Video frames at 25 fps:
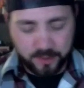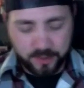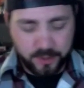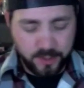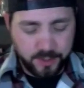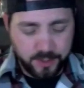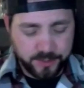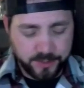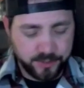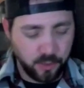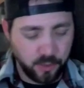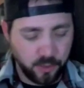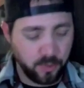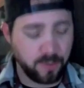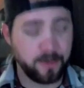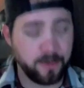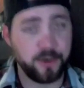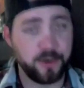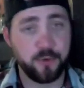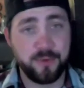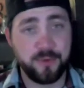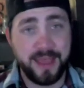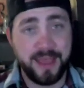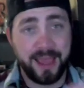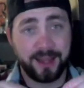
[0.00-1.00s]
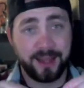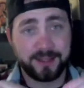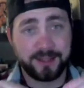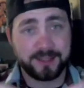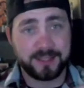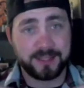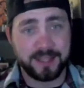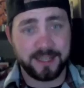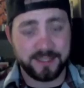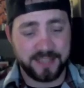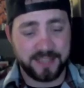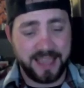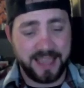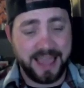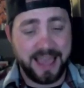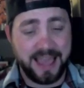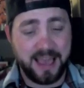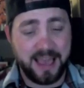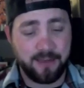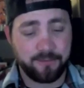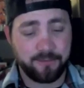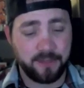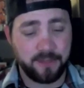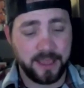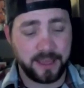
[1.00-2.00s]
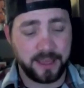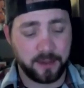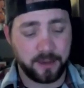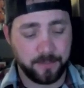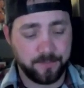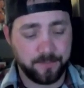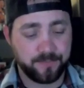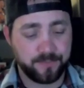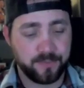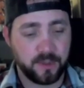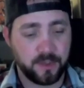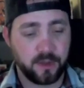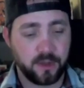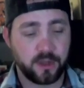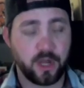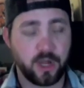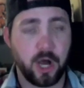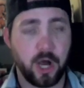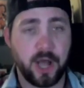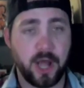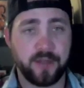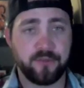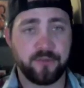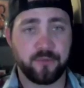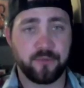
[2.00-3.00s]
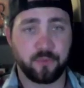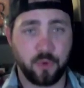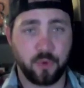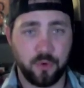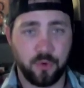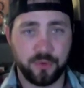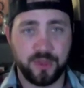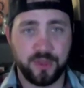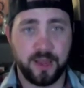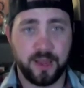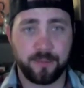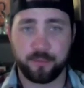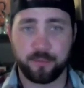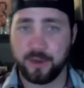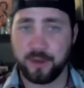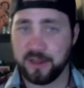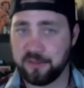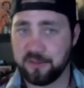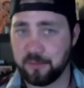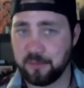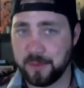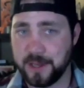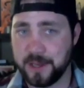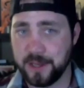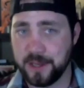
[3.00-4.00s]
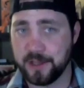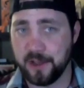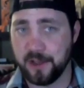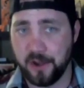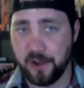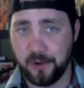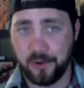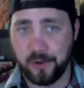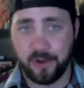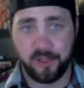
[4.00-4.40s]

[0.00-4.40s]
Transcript: So what I'm gonna do next is I have like cotton rolled up ready for me to go.